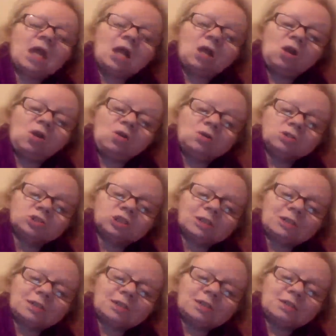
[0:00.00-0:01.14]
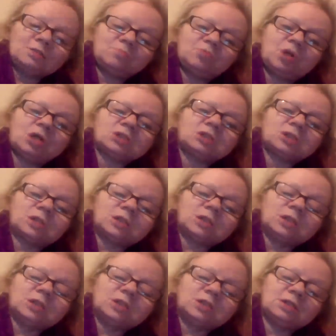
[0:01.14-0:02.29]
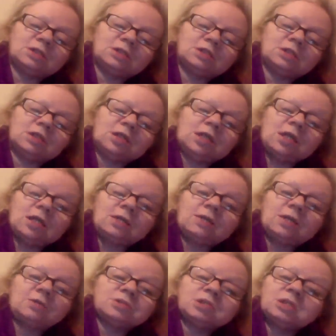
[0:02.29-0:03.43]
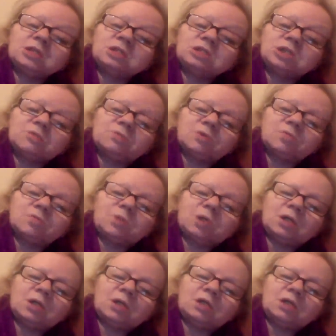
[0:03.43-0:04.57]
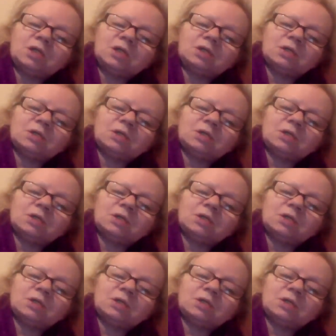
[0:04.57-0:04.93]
Logically, practically, if there's a legit repair,